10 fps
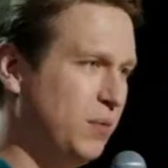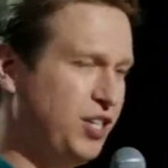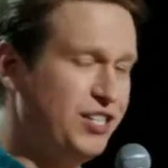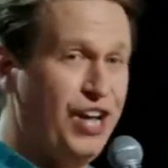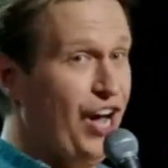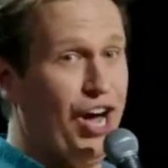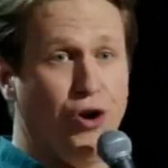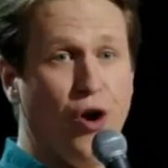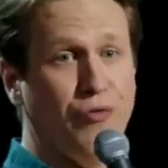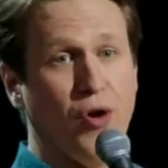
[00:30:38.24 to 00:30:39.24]
says, I don't
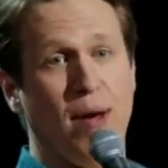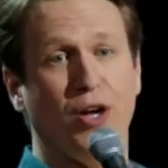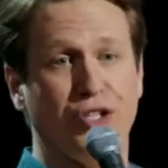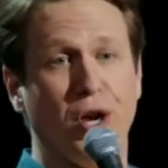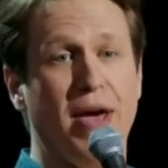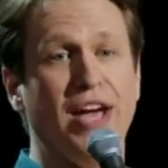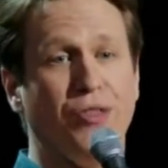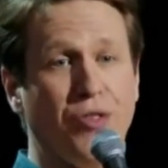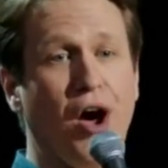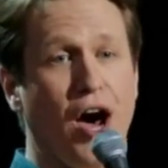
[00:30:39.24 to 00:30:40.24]
know if grandma's gonna make it through
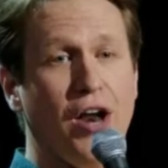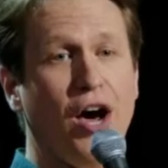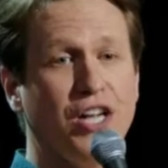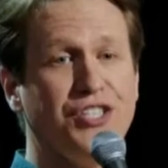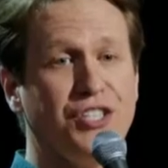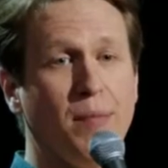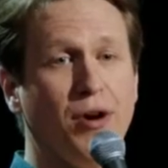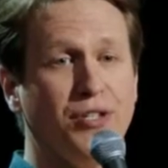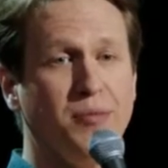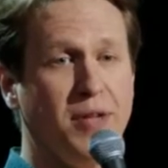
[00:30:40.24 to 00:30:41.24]
the hot, hot summer. Just be like,